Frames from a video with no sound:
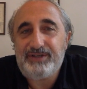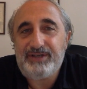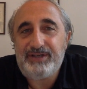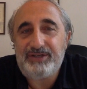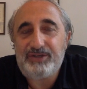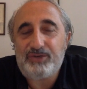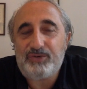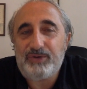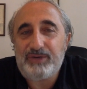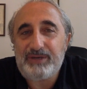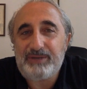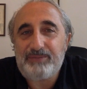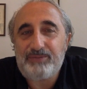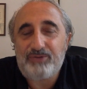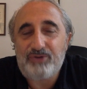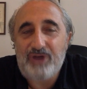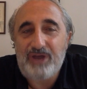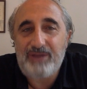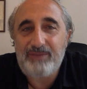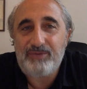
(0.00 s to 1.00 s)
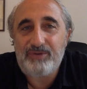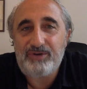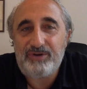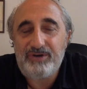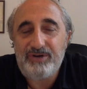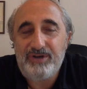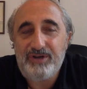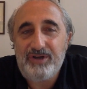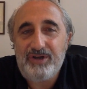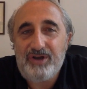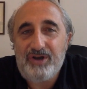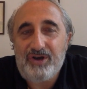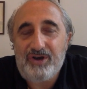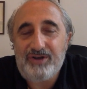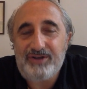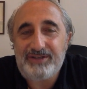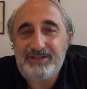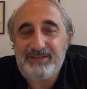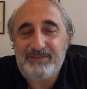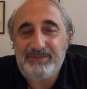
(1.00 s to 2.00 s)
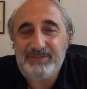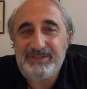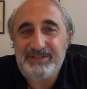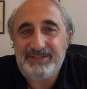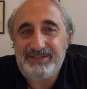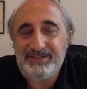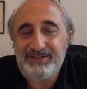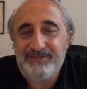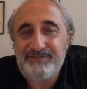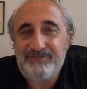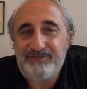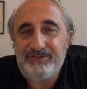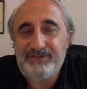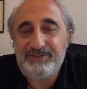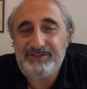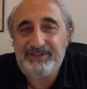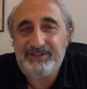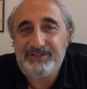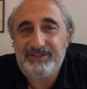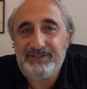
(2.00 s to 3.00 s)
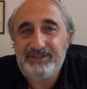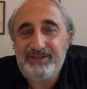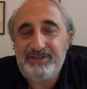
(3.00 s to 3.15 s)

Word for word: and quick primer on some of these different